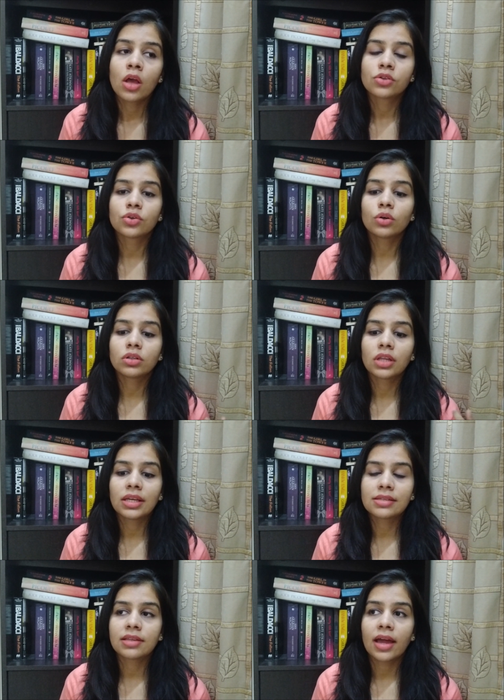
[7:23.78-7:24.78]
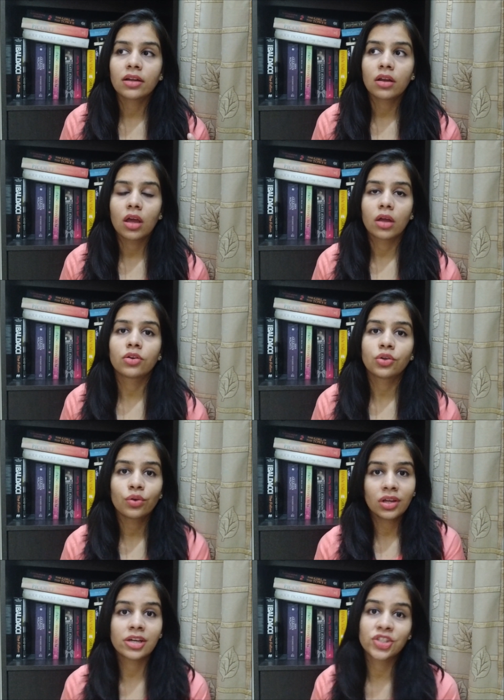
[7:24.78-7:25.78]
So thing is that
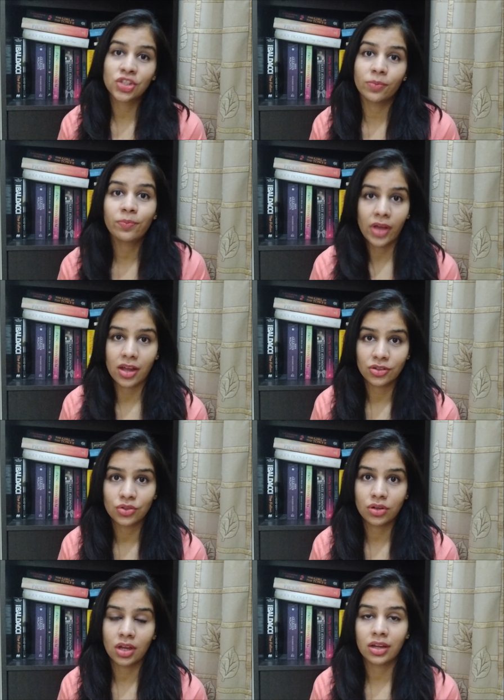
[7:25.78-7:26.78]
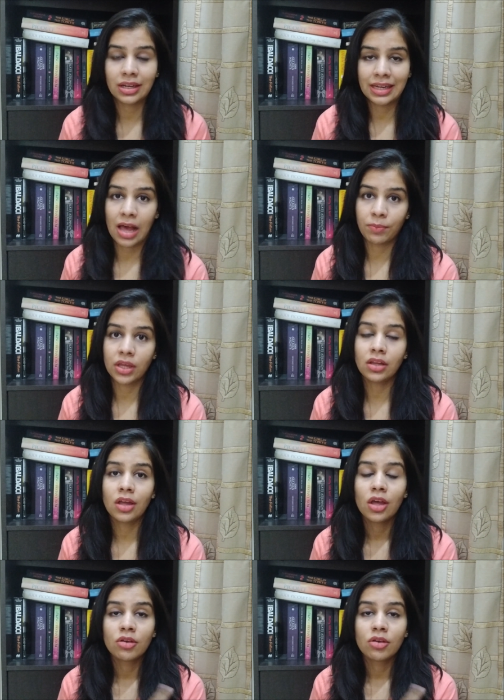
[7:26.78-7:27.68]
during her shipment, during her kidnapping,